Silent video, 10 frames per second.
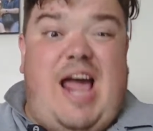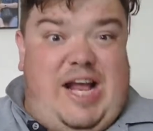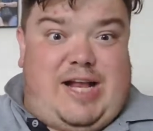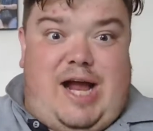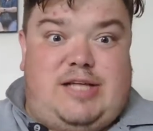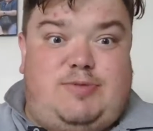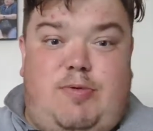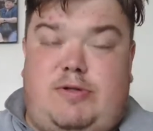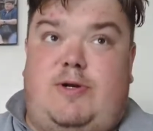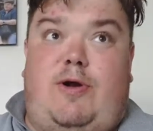Hey guys,
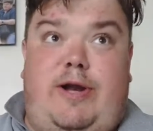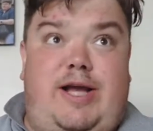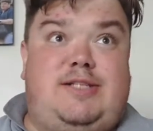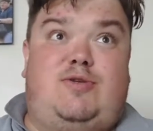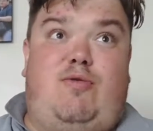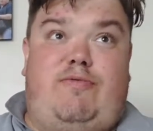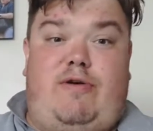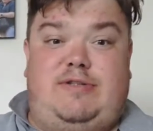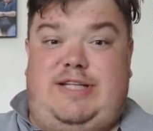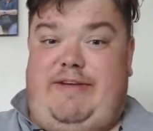what's going on? It's
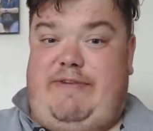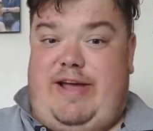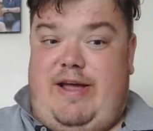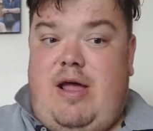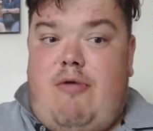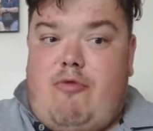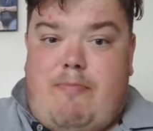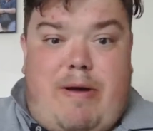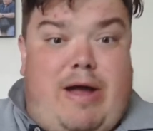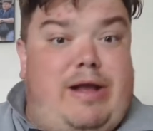tftv here. We're
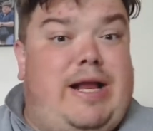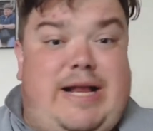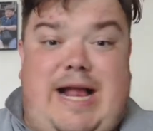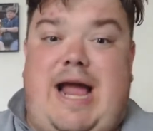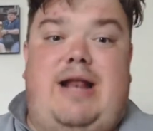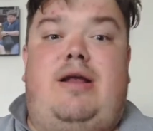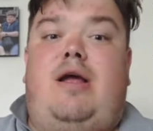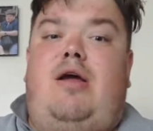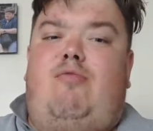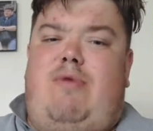back again
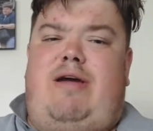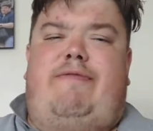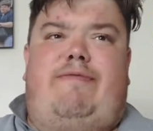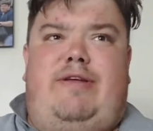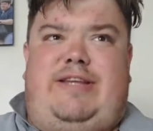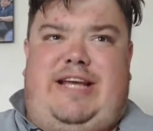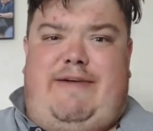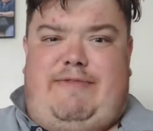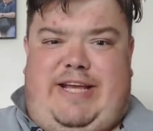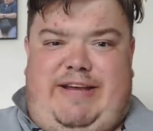with the
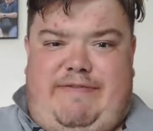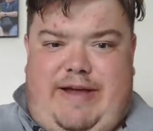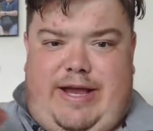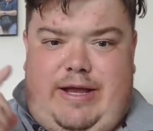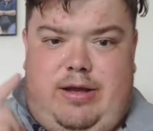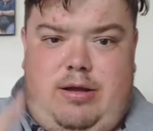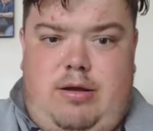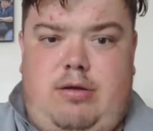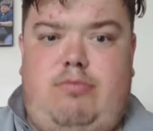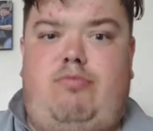tftv
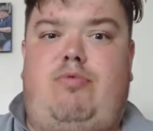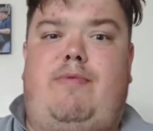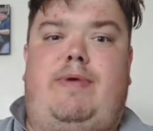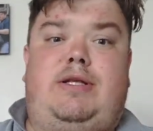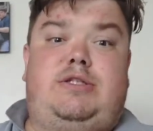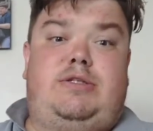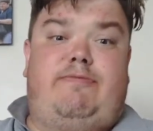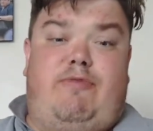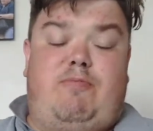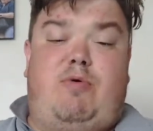women's
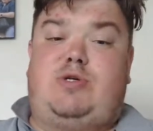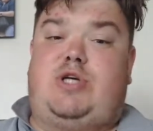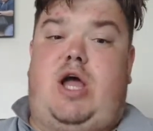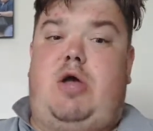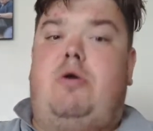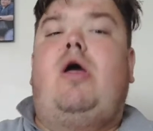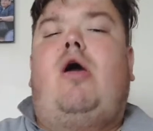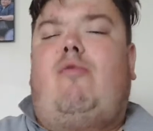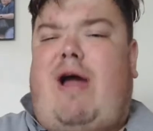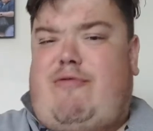football show.
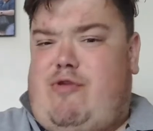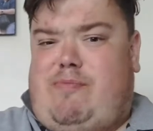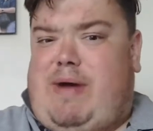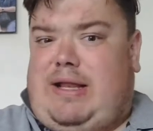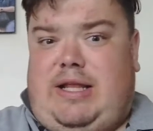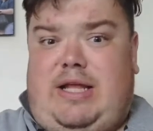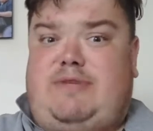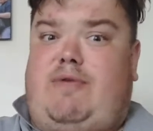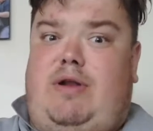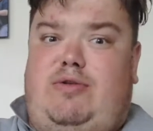We have rebranded this
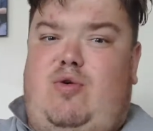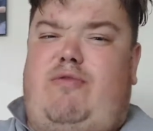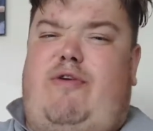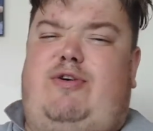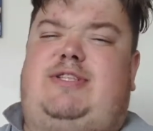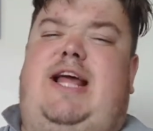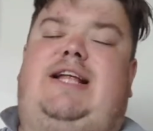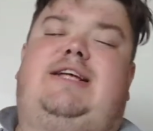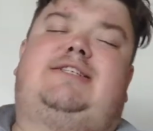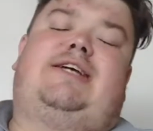from the tftv
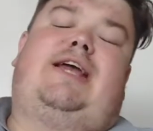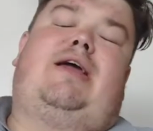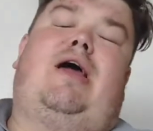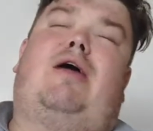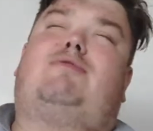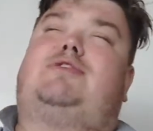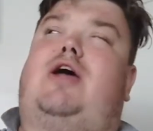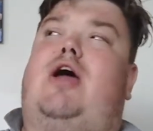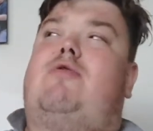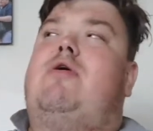ladies
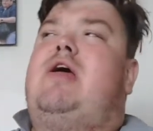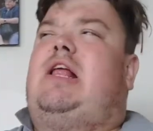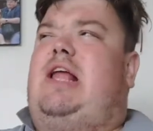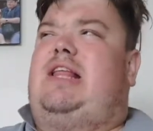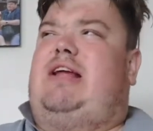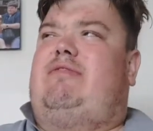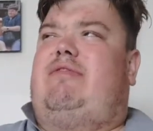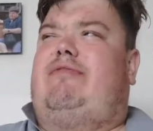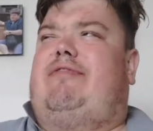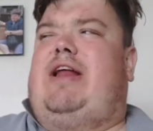show. It
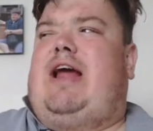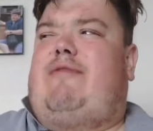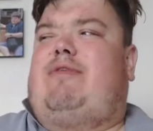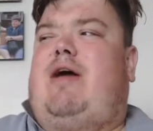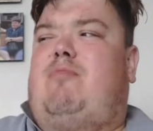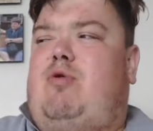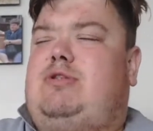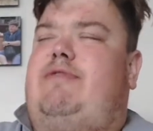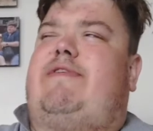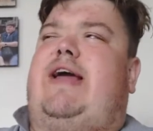didn't really have that
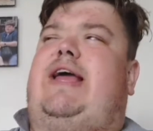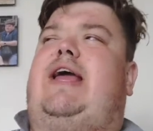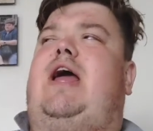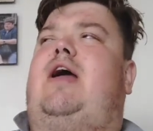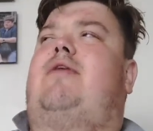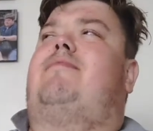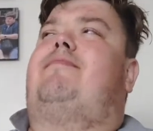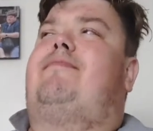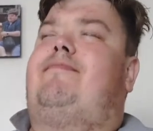much of a